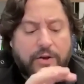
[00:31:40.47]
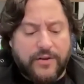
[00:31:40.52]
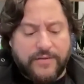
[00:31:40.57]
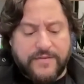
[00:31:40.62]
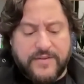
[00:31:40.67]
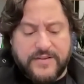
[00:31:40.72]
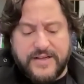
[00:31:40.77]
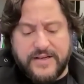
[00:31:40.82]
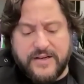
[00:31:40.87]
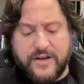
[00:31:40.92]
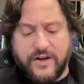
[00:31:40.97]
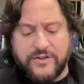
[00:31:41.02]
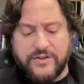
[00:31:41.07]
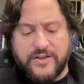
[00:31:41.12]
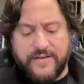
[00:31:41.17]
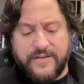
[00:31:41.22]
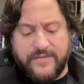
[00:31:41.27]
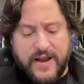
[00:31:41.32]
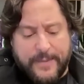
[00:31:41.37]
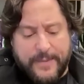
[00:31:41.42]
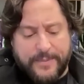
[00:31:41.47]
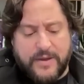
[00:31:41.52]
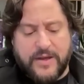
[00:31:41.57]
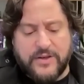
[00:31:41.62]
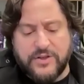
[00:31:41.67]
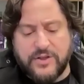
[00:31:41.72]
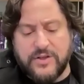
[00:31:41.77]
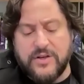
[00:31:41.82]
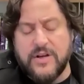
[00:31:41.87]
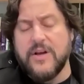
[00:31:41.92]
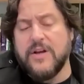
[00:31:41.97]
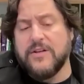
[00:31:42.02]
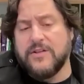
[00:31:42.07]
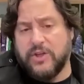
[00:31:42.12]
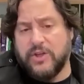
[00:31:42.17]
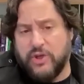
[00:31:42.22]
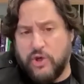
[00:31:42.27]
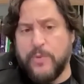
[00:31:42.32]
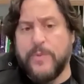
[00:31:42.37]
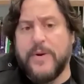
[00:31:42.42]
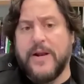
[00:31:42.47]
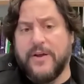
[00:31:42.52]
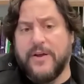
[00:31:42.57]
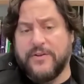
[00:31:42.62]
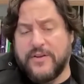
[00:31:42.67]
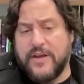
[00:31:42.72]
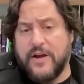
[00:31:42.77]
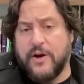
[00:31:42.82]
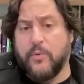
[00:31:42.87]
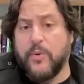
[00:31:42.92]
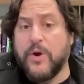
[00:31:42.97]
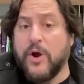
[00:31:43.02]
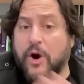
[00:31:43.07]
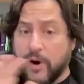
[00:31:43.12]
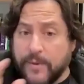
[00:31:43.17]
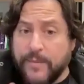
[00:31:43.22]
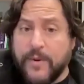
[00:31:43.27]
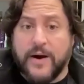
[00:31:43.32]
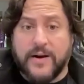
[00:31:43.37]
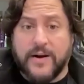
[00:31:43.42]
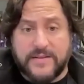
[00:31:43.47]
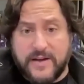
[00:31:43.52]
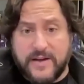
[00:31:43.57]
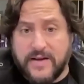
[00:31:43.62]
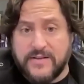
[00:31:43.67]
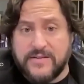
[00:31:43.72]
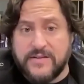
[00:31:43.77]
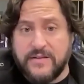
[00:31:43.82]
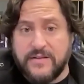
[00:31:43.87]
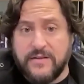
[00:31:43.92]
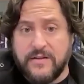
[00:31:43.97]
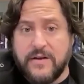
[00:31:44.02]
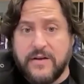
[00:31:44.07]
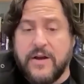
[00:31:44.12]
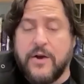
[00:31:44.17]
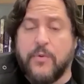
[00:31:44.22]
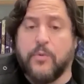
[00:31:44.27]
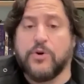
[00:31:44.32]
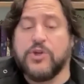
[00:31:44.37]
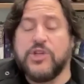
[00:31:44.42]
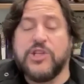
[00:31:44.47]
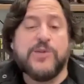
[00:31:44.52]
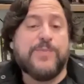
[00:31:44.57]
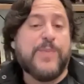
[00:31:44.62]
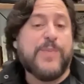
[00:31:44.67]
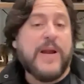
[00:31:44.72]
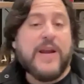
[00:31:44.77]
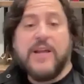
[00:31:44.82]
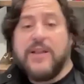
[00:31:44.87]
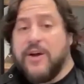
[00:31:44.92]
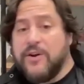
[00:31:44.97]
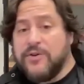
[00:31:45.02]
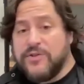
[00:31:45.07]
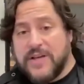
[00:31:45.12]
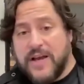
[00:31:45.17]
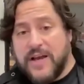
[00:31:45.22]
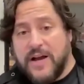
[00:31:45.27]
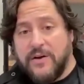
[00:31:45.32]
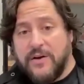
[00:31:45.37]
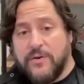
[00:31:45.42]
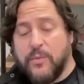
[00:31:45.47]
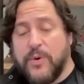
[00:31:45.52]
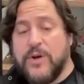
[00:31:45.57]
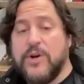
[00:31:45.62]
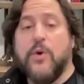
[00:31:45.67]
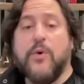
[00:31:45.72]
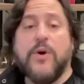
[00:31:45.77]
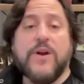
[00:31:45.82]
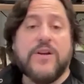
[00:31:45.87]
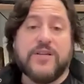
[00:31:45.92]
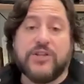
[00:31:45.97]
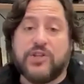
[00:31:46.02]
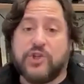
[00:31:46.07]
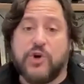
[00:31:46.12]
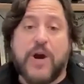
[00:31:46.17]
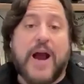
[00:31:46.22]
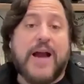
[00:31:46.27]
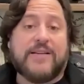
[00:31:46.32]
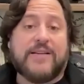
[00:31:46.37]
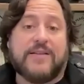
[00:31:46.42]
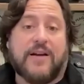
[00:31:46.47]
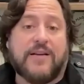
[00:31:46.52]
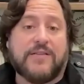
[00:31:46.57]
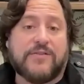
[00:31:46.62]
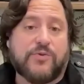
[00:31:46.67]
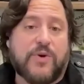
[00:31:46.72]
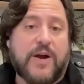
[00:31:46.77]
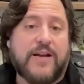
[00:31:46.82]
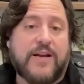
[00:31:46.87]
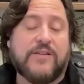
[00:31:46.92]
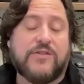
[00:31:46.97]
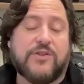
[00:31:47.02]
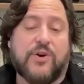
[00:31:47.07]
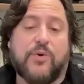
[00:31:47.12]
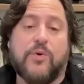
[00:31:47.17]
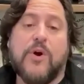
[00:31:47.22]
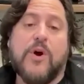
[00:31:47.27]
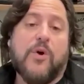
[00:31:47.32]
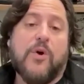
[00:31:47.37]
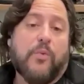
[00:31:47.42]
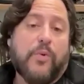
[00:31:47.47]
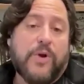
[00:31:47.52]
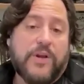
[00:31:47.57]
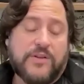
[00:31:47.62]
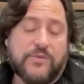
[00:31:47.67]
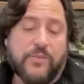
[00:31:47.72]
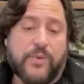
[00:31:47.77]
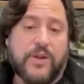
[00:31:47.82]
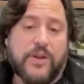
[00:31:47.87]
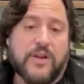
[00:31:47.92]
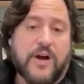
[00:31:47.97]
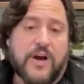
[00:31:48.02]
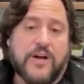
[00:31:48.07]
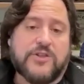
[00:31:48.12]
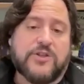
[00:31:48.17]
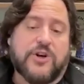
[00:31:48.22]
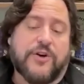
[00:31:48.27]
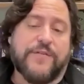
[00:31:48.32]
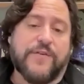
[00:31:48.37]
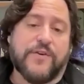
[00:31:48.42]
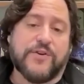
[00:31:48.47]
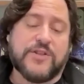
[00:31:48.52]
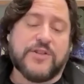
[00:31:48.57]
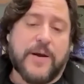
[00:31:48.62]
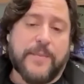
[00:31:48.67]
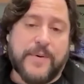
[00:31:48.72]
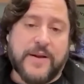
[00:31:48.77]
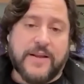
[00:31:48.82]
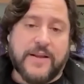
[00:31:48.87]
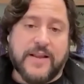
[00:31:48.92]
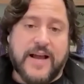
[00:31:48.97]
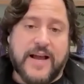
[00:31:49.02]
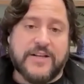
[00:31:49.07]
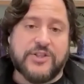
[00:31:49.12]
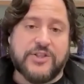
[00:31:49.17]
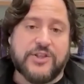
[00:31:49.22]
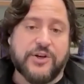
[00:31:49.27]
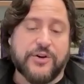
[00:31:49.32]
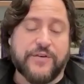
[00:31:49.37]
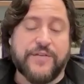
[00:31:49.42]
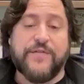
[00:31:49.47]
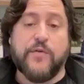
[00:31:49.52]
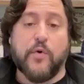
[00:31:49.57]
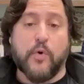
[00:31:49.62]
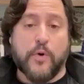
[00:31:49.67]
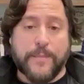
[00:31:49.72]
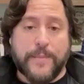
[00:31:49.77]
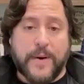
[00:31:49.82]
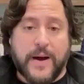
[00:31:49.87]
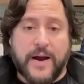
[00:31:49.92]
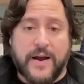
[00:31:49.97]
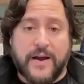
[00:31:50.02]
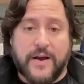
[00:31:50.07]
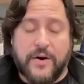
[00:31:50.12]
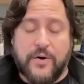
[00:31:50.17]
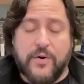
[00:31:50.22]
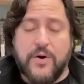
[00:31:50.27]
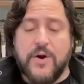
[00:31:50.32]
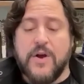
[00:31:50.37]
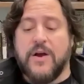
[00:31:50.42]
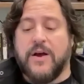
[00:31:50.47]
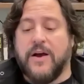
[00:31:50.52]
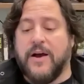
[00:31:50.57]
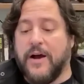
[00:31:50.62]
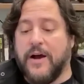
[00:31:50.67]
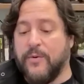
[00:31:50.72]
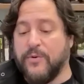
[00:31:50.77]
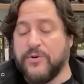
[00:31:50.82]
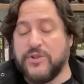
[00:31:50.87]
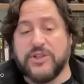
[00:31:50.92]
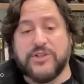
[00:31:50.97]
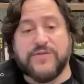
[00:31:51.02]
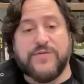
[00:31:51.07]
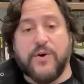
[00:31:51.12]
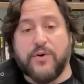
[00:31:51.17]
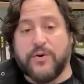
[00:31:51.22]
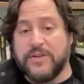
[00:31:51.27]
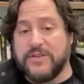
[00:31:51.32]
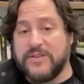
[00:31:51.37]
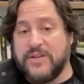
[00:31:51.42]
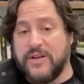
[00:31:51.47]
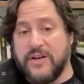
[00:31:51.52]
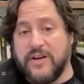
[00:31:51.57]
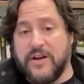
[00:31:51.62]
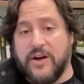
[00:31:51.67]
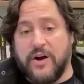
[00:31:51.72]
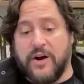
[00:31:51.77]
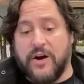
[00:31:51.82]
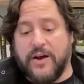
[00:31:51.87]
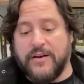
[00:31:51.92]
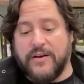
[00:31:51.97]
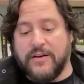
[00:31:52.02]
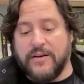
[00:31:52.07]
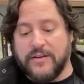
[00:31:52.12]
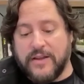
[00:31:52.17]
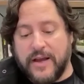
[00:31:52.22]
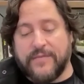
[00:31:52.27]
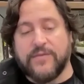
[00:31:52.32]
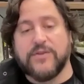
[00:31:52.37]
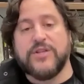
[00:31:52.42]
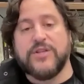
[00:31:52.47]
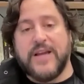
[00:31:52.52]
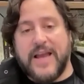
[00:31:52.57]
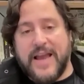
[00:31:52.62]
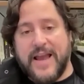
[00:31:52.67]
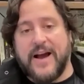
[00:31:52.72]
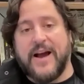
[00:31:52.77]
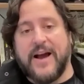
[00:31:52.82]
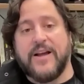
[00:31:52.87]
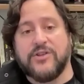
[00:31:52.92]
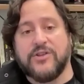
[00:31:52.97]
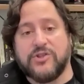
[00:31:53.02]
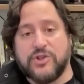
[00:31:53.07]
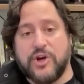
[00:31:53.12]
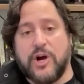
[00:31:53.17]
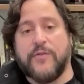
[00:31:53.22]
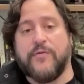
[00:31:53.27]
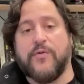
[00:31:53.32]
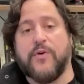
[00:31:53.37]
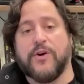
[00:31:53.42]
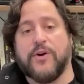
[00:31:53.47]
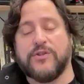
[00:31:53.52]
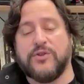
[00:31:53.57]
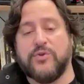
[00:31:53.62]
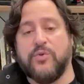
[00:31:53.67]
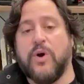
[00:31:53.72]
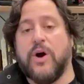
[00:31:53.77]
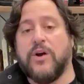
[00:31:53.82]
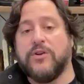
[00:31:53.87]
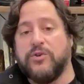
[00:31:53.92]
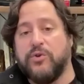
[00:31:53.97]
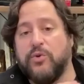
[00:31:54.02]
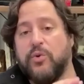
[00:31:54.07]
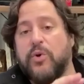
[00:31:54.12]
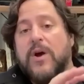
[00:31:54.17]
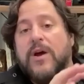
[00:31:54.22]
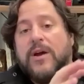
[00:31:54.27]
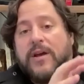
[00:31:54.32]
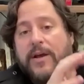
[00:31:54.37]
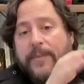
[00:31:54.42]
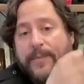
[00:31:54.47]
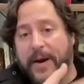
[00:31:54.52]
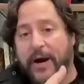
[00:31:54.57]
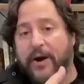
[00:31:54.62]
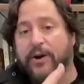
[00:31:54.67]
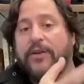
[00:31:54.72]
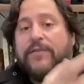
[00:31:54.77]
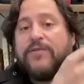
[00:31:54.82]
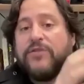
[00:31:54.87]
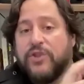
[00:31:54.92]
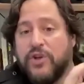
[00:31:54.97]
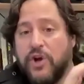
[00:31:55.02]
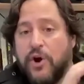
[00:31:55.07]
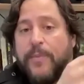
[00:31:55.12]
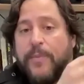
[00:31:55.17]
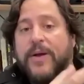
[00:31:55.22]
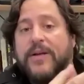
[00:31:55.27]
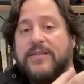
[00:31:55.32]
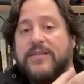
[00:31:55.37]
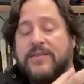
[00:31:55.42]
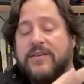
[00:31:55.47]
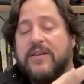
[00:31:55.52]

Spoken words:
of the technologies that have an application to human healthcare, we are monetizing. We're spinning those out. We don't want to distract us, right? And so we launched our first company last year, Form Bio, which is focusing on leveraging AI and software to do comparative genomics,